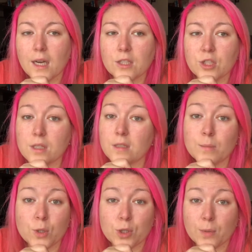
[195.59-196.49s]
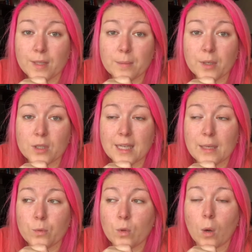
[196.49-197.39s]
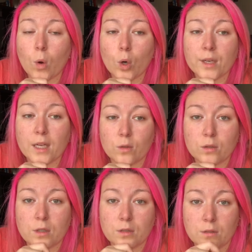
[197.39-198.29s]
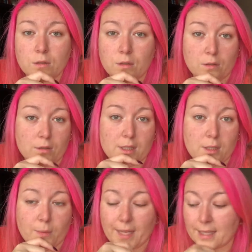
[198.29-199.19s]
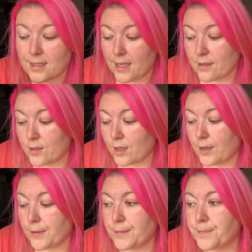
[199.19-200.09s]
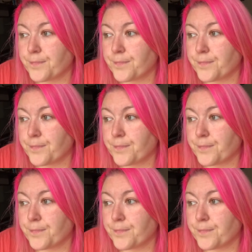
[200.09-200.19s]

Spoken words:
and she said I'm not showing him because he will go on and on and on and on until he gets it. So,